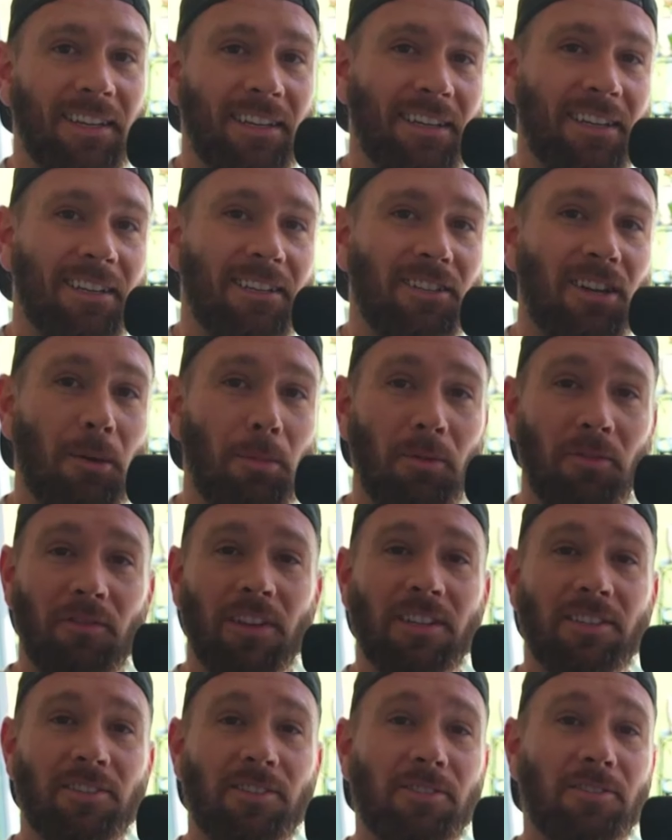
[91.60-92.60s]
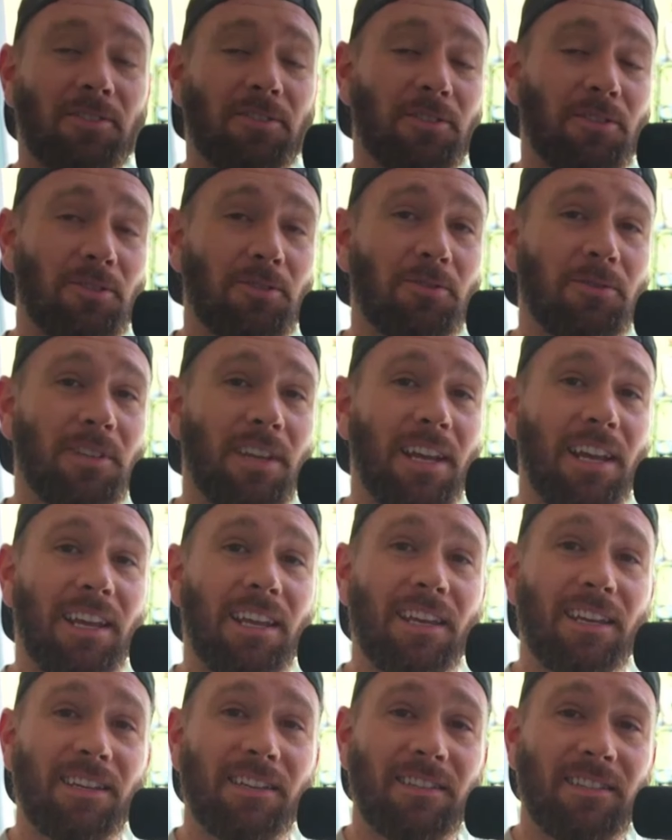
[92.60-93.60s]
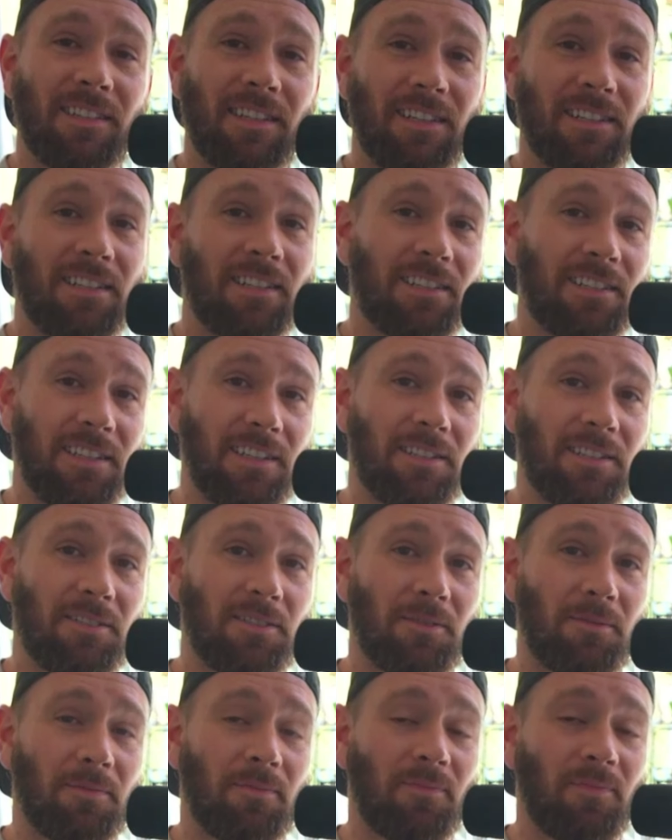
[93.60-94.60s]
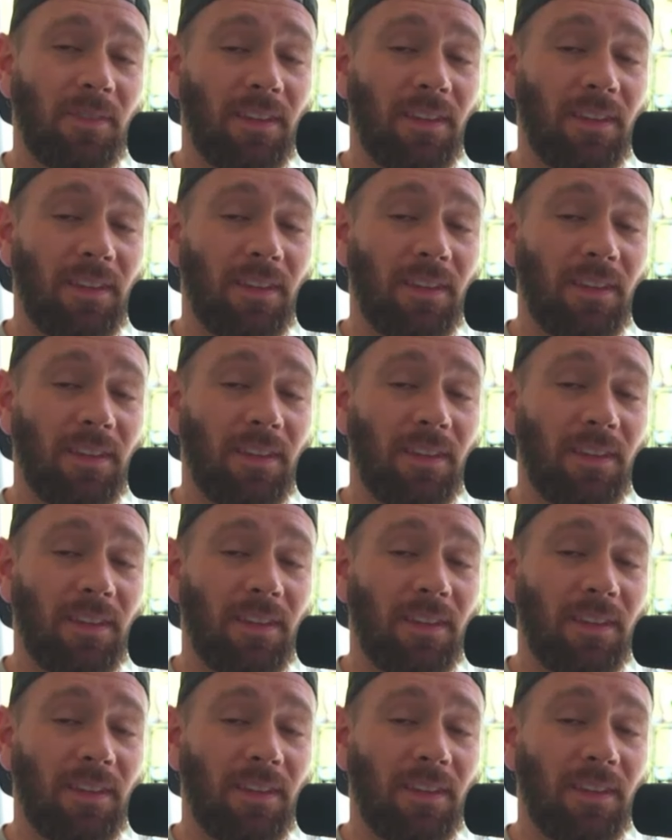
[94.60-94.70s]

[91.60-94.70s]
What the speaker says: Top investors use a consistent system.